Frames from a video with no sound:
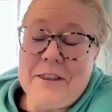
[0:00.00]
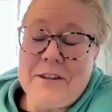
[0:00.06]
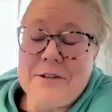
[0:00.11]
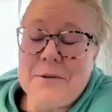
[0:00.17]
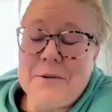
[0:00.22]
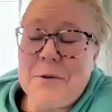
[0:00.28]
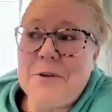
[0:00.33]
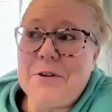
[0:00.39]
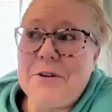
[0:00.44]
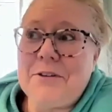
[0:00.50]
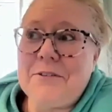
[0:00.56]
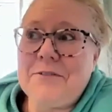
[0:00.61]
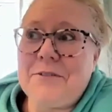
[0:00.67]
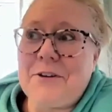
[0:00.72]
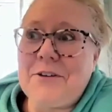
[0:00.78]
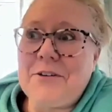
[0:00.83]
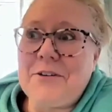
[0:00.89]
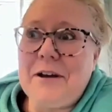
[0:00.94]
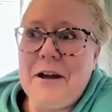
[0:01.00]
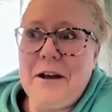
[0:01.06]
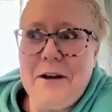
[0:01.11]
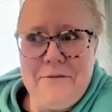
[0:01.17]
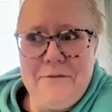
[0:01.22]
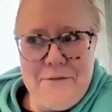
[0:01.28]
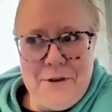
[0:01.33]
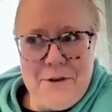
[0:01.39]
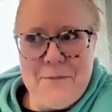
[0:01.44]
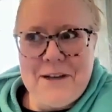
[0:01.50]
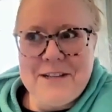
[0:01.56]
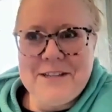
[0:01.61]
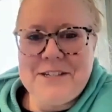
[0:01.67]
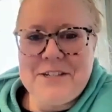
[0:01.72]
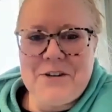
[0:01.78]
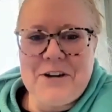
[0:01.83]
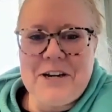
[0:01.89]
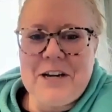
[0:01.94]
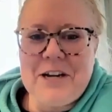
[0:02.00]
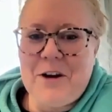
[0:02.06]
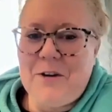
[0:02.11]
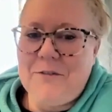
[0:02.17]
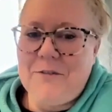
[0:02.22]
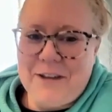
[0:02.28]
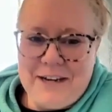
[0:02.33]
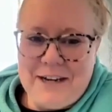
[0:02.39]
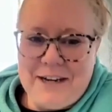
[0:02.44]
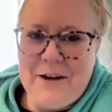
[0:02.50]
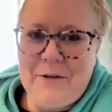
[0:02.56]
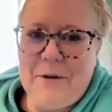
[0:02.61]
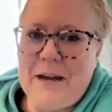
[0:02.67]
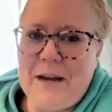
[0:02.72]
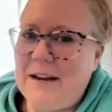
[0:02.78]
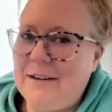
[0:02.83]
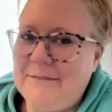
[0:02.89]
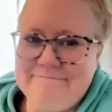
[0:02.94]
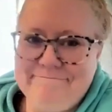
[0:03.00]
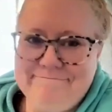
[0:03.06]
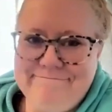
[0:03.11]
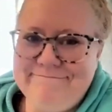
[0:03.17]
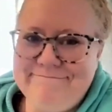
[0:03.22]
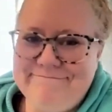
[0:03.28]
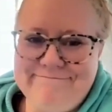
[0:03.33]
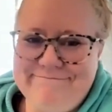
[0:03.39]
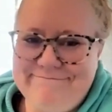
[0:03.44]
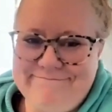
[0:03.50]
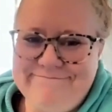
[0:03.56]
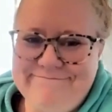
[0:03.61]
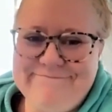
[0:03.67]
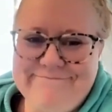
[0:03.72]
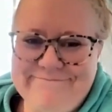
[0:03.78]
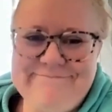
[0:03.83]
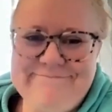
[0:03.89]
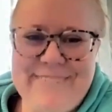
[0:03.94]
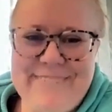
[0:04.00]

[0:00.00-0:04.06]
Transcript: with the two older for a few months during COVID, I went, I'm